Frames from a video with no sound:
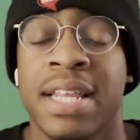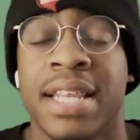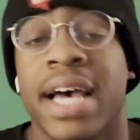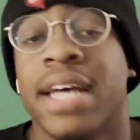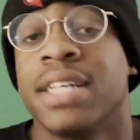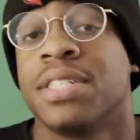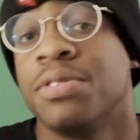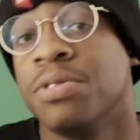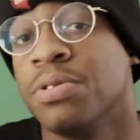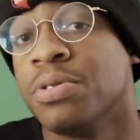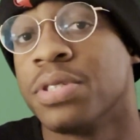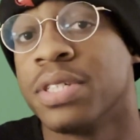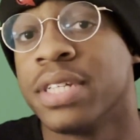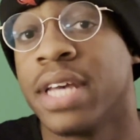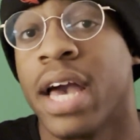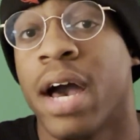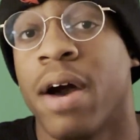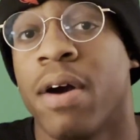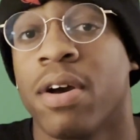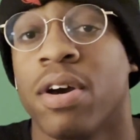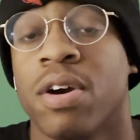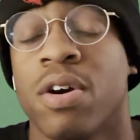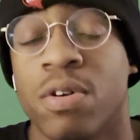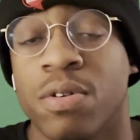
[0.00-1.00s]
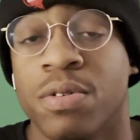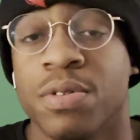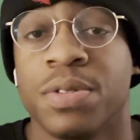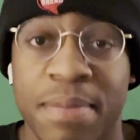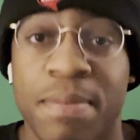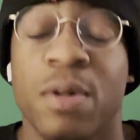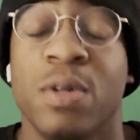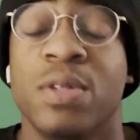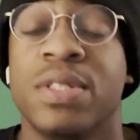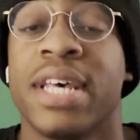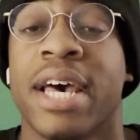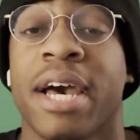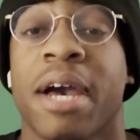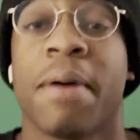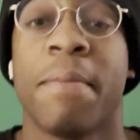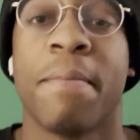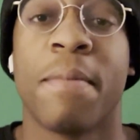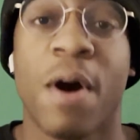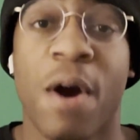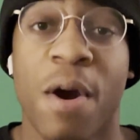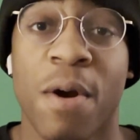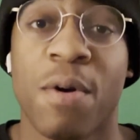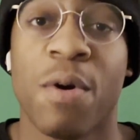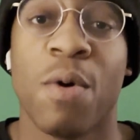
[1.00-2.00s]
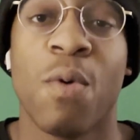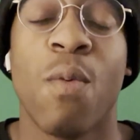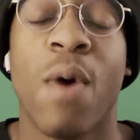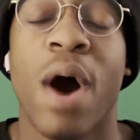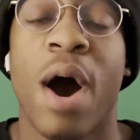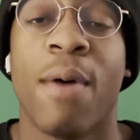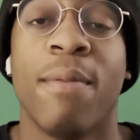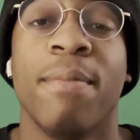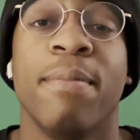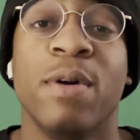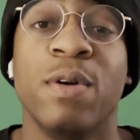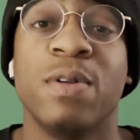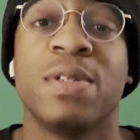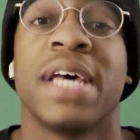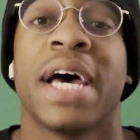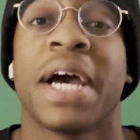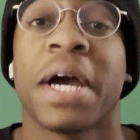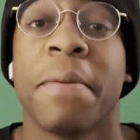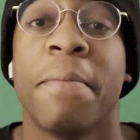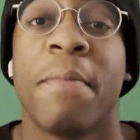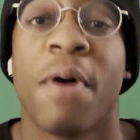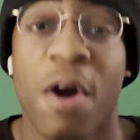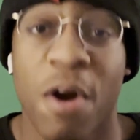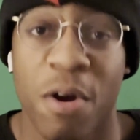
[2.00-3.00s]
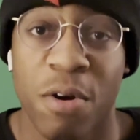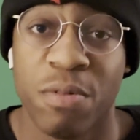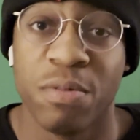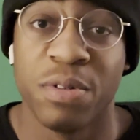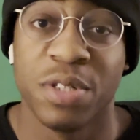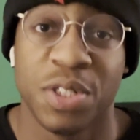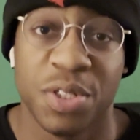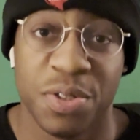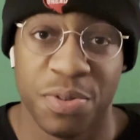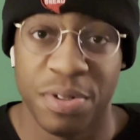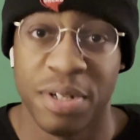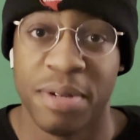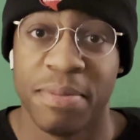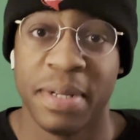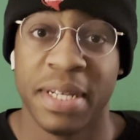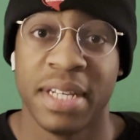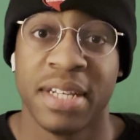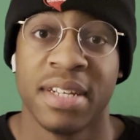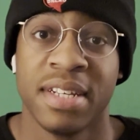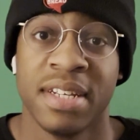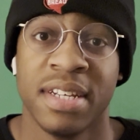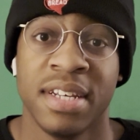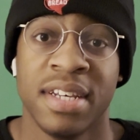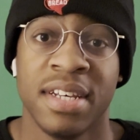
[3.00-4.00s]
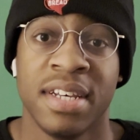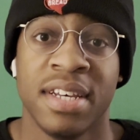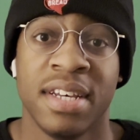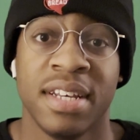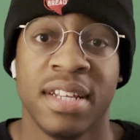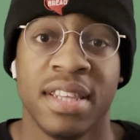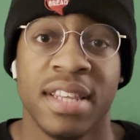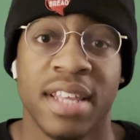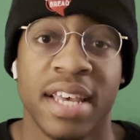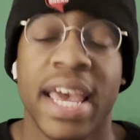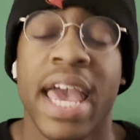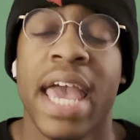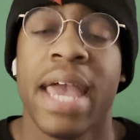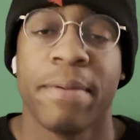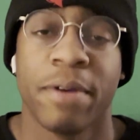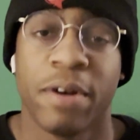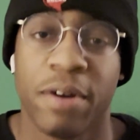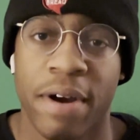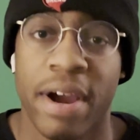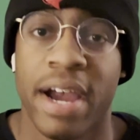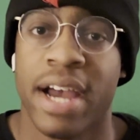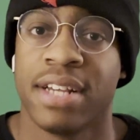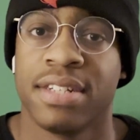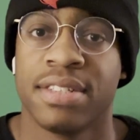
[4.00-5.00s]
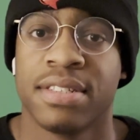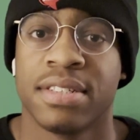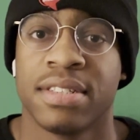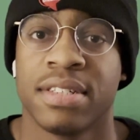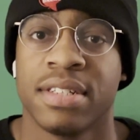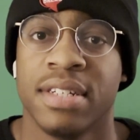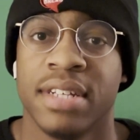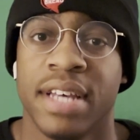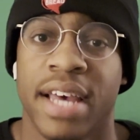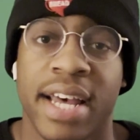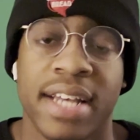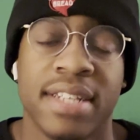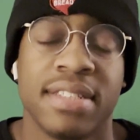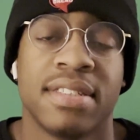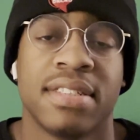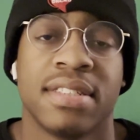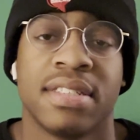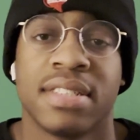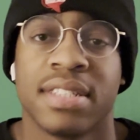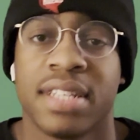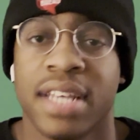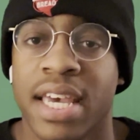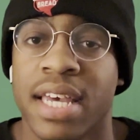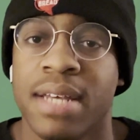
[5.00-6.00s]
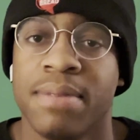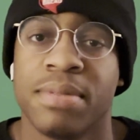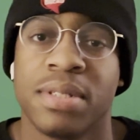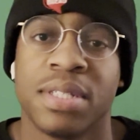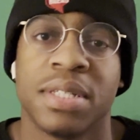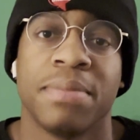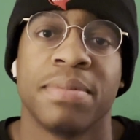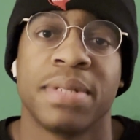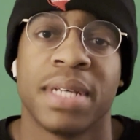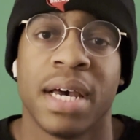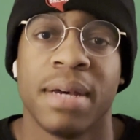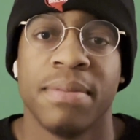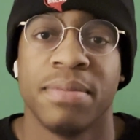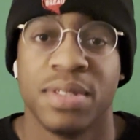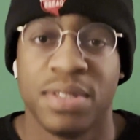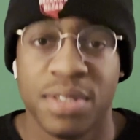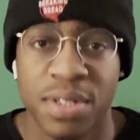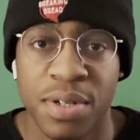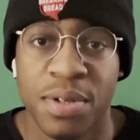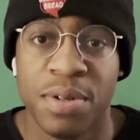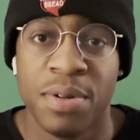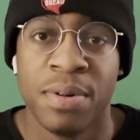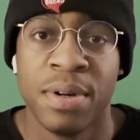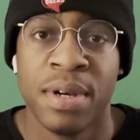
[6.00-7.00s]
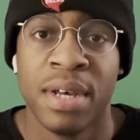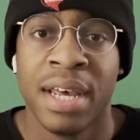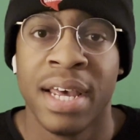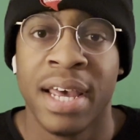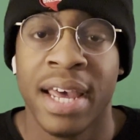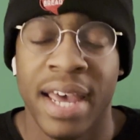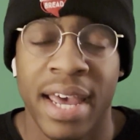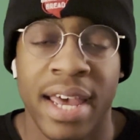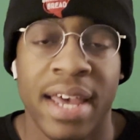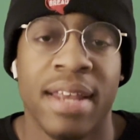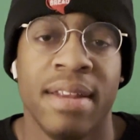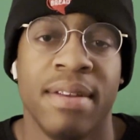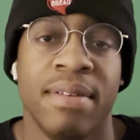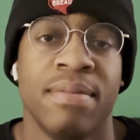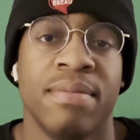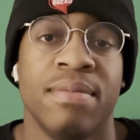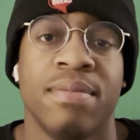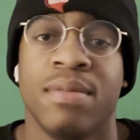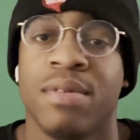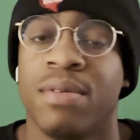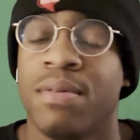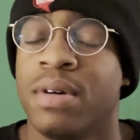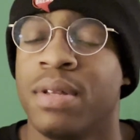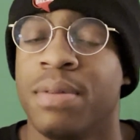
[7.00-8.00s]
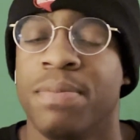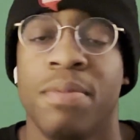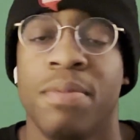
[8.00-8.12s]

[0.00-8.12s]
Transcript: That's usually how it goes. While Mutekimaru was streaming, the game crashed, as games sometimes do, and with